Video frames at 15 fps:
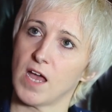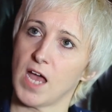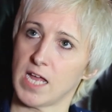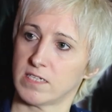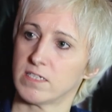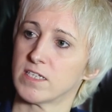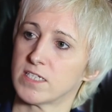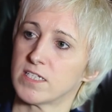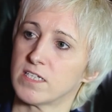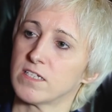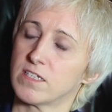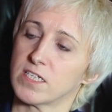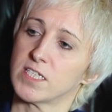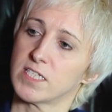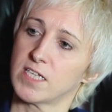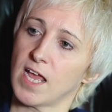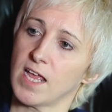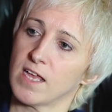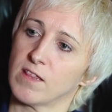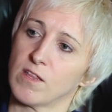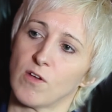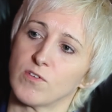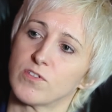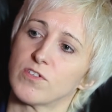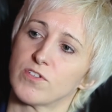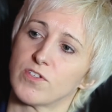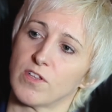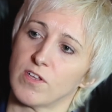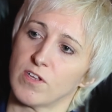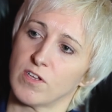And to stay in those,
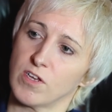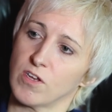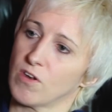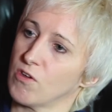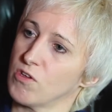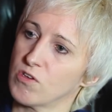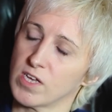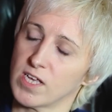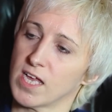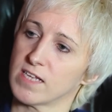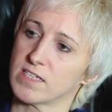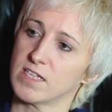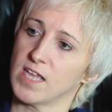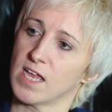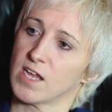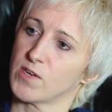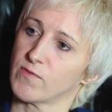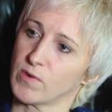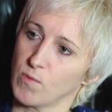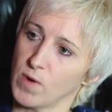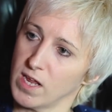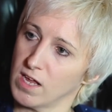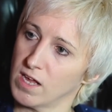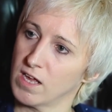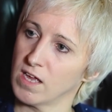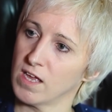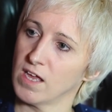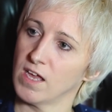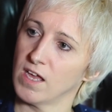so that you can get to the end of a week